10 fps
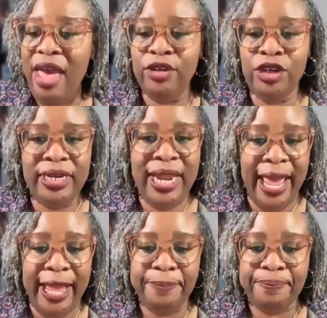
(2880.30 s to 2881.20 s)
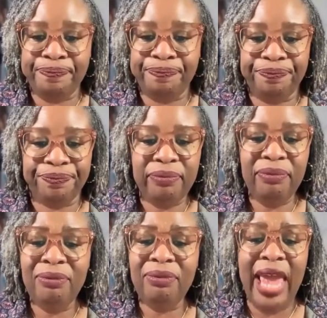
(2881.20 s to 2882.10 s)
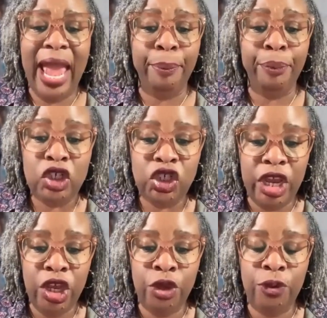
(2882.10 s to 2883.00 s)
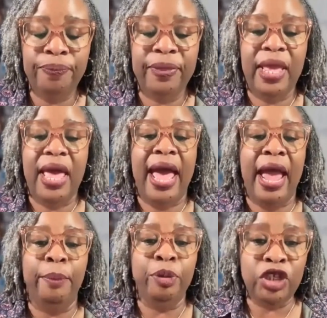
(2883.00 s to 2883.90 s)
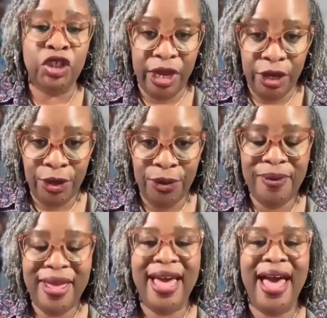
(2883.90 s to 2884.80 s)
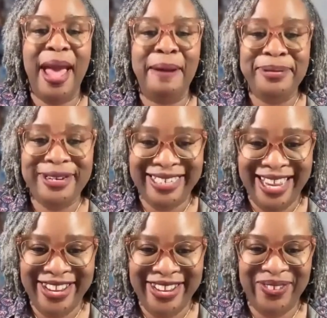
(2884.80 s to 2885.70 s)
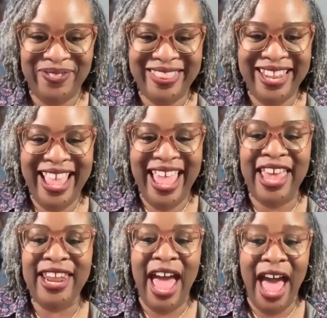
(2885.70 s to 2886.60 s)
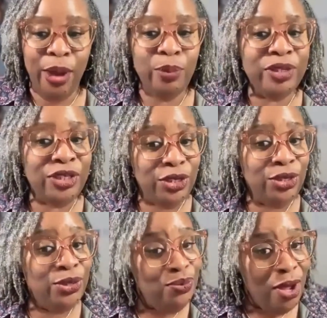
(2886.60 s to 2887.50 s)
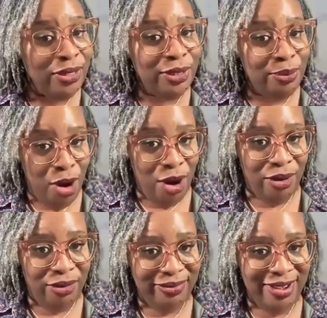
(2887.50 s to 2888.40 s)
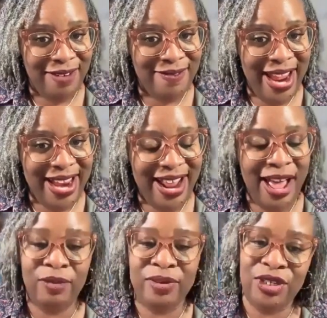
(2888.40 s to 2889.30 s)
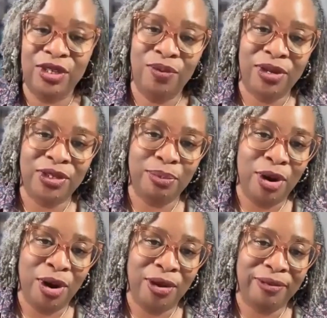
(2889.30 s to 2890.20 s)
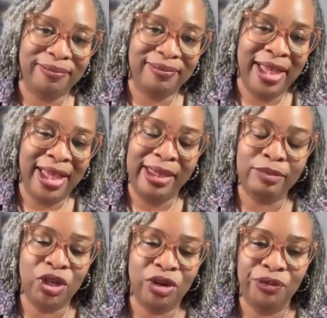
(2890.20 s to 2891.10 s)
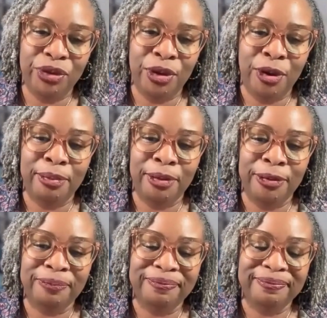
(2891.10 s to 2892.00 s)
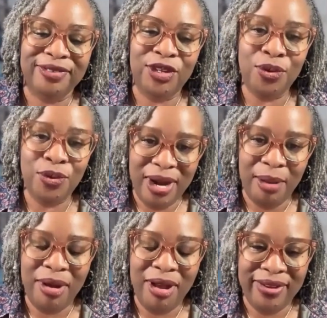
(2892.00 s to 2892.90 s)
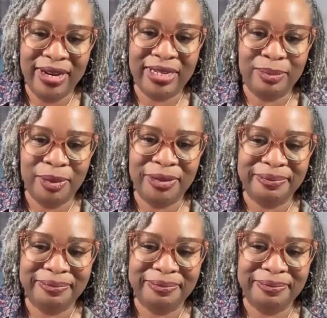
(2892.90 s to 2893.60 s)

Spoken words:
have a good night. I appreciate you. I appreciate you. I appreciate you. And I will see you all tomorrow. All right. I will see you all tomorrow. I am Jennifer Yarbrough, your nonprofit expert.